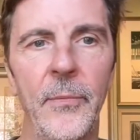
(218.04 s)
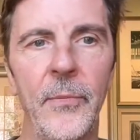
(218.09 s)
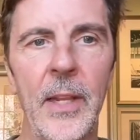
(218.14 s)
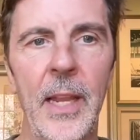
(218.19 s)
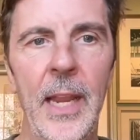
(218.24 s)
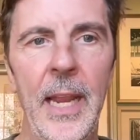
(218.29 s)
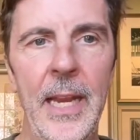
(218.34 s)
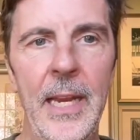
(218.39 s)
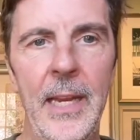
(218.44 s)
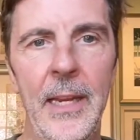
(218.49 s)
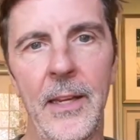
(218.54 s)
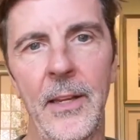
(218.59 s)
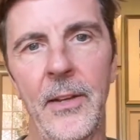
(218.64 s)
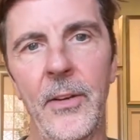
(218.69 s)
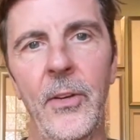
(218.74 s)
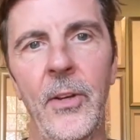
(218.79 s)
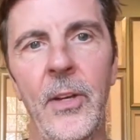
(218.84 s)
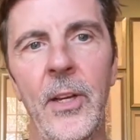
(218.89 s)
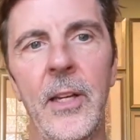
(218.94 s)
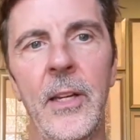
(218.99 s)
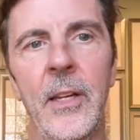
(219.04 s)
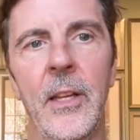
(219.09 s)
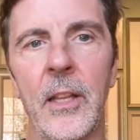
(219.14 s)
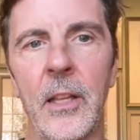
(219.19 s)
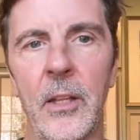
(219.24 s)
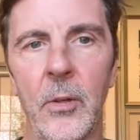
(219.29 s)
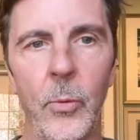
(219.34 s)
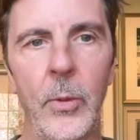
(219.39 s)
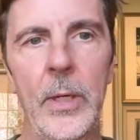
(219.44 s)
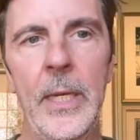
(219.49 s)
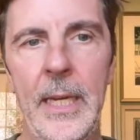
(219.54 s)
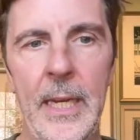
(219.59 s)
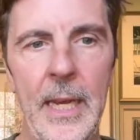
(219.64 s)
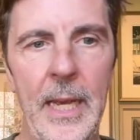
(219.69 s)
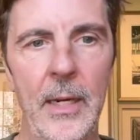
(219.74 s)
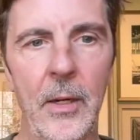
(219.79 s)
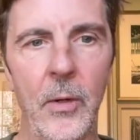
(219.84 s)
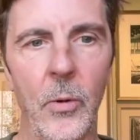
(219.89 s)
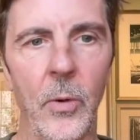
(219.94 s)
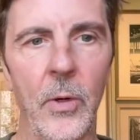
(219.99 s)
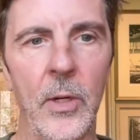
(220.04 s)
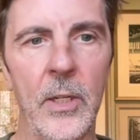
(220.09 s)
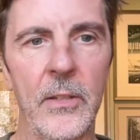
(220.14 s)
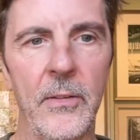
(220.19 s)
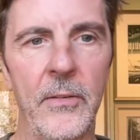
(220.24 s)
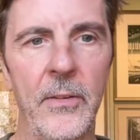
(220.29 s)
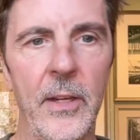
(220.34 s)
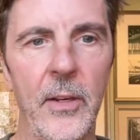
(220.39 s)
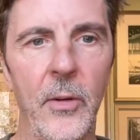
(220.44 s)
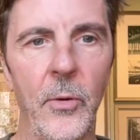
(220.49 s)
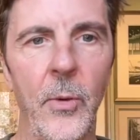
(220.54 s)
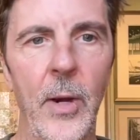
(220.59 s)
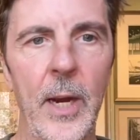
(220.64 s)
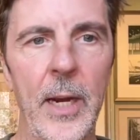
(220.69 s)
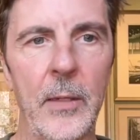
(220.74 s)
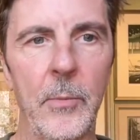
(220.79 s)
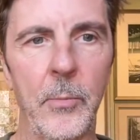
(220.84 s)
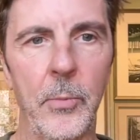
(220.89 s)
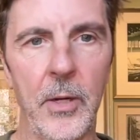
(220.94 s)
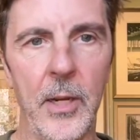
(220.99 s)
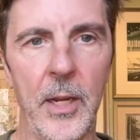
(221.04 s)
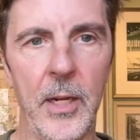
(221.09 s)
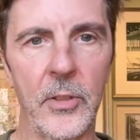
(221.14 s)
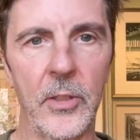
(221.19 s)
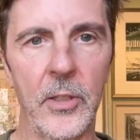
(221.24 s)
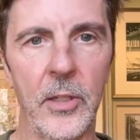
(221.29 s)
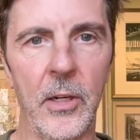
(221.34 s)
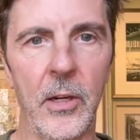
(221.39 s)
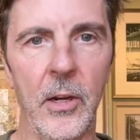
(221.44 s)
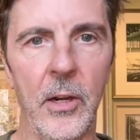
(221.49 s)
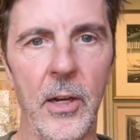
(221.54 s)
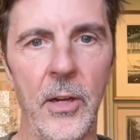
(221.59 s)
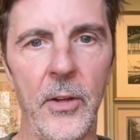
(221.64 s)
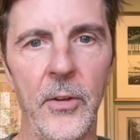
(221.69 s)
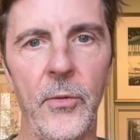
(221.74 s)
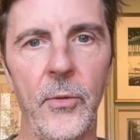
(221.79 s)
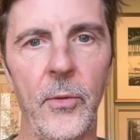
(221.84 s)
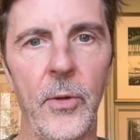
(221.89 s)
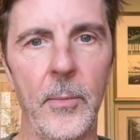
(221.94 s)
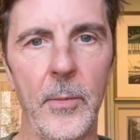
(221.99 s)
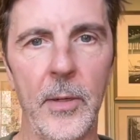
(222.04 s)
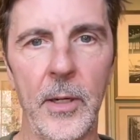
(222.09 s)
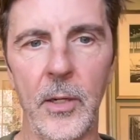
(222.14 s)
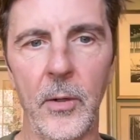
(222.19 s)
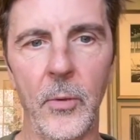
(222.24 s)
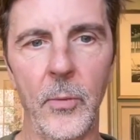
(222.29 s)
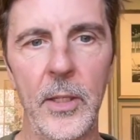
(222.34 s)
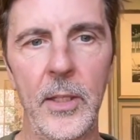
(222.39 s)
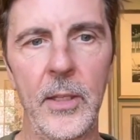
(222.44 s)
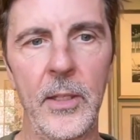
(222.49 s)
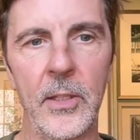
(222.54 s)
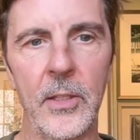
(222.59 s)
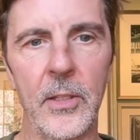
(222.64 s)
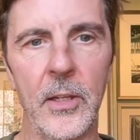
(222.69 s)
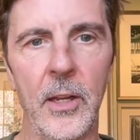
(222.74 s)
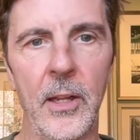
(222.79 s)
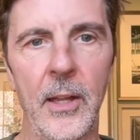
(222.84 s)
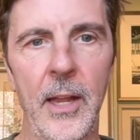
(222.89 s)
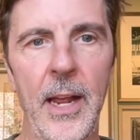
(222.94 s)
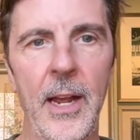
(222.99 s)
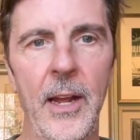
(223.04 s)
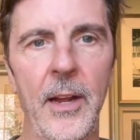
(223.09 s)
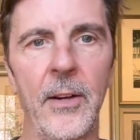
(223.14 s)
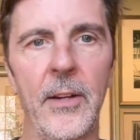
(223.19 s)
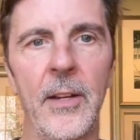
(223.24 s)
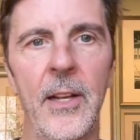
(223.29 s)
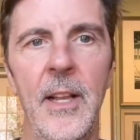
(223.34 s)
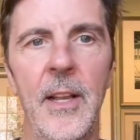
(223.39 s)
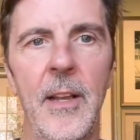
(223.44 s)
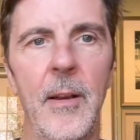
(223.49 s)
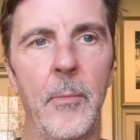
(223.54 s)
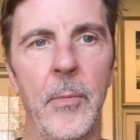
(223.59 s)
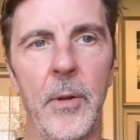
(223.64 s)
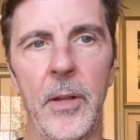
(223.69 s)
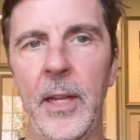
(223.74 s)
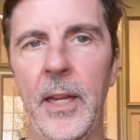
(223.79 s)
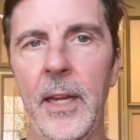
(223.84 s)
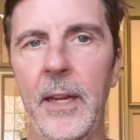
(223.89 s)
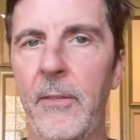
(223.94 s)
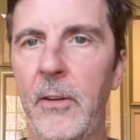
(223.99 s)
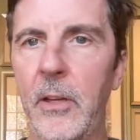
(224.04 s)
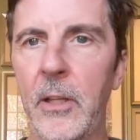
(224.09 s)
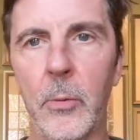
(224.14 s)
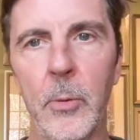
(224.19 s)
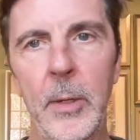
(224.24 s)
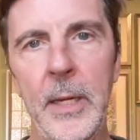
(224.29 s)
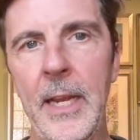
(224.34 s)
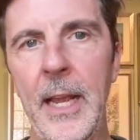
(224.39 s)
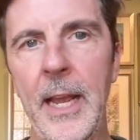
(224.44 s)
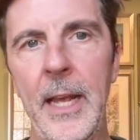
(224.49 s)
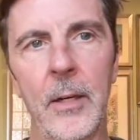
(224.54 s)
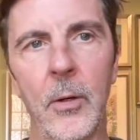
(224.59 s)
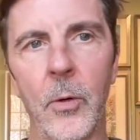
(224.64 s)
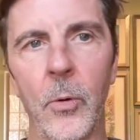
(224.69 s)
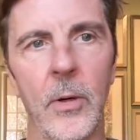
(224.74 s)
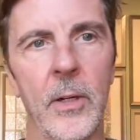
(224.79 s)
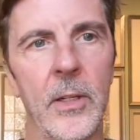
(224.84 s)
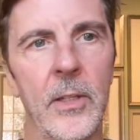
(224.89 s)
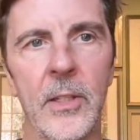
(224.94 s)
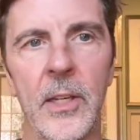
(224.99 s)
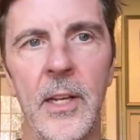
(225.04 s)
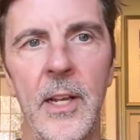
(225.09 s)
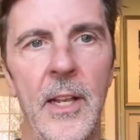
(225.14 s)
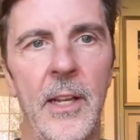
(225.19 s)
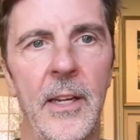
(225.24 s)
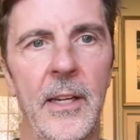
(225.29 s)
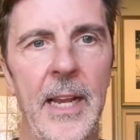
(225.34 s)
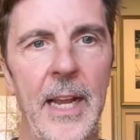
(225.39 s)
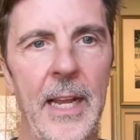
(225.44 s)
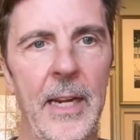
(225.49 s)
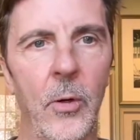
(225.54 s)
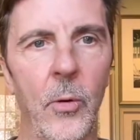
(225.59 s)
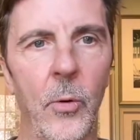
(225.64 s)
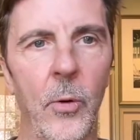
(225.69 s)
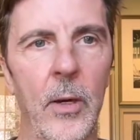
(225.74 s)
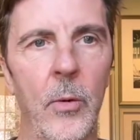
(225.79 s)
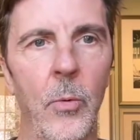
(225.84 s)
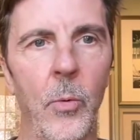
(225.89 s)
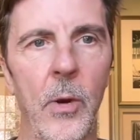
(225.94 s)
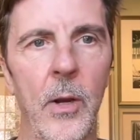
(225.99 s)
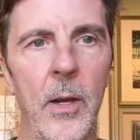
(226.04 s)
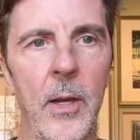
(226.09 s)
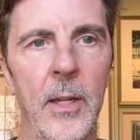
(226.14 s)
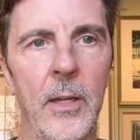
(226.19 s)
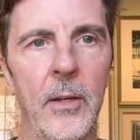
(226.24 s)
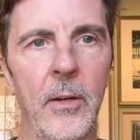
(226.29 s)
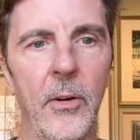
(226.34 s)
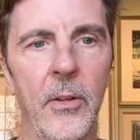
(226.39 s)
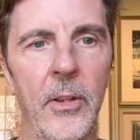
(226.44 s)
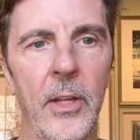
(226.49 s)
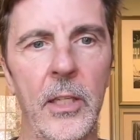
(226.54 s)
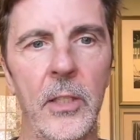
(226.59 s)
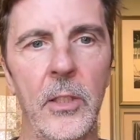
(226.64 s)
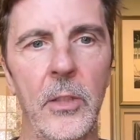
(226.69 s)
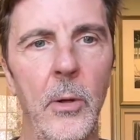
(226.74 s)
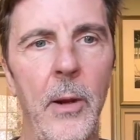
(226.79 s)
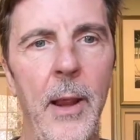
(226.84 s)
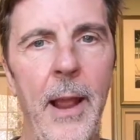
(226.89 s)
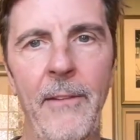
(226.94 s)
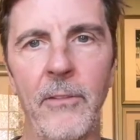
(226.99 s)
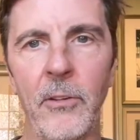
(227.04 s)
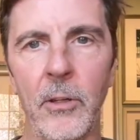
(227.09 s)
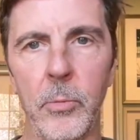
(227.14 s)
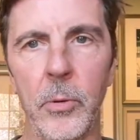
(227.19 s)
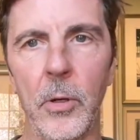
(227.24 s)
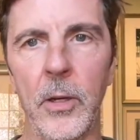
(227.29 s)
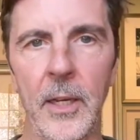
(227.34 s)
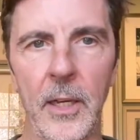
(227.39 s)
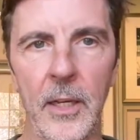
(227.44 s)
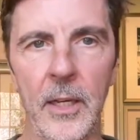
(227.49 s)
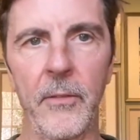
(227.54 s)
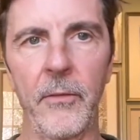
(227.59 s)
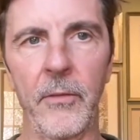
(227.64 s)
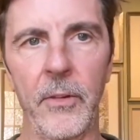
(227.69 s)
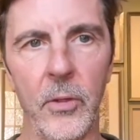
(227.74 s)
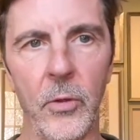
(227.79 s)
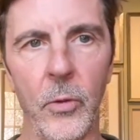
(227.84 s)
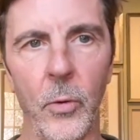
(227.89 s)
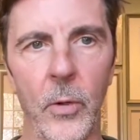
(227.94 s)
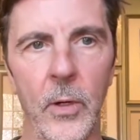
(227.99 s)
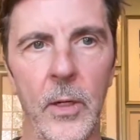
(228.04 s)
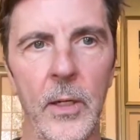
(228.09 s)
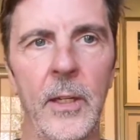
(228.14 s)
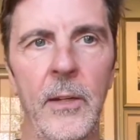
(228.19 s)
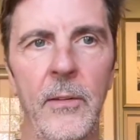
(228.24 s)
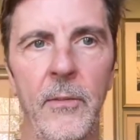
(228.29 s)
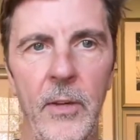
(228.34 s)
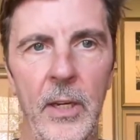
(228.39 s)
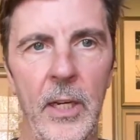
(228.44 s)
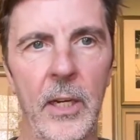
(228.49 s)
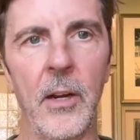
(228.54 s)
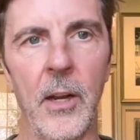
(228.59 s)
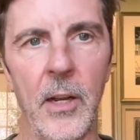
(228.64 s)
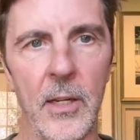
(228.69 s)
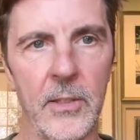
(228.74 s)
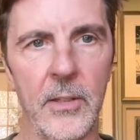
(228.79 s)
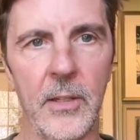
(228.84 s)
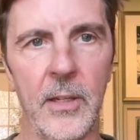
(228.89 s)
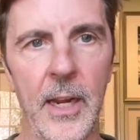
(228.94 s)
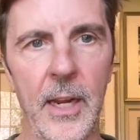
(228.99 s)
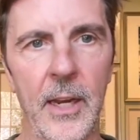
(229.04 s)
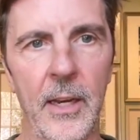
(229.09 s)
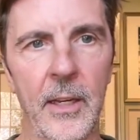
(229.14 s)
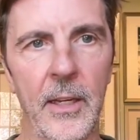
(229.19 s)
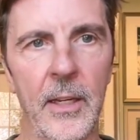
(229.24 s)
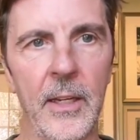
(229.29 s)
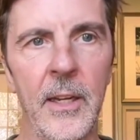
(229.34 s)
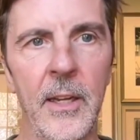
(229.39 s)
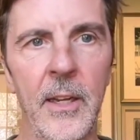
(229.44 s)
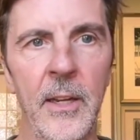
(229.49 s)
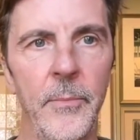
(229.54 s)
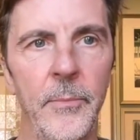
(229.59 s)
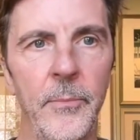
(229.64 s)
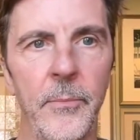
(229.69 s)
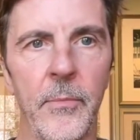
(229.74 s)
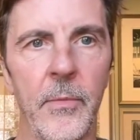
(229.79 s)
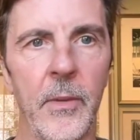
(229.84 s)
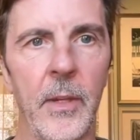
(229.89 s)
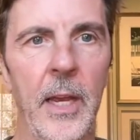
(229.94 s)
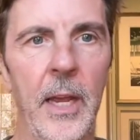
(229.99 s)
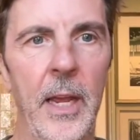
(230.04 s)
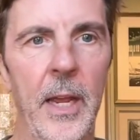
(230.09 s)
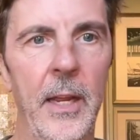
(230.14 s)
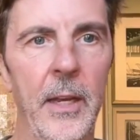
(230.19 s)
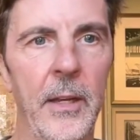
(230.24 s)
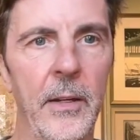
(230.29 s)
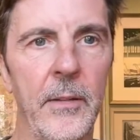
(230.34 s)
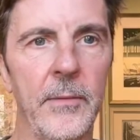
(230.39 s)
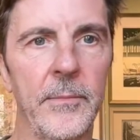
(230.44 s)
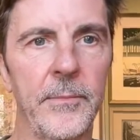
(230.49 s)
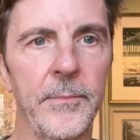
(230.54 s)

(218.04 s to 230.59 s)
And three categories of indirect production costs. I'm not going to read these all out, but they give you three categories. Category one are things you have to put in inventory via cost accounting, and